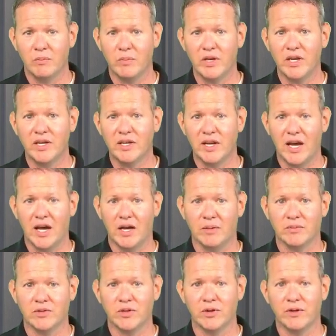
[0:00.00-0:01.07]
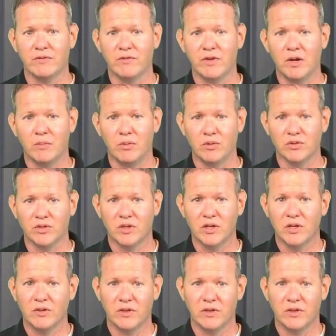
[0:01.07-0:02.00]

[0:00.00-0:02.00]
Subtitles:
Many times during fumbles,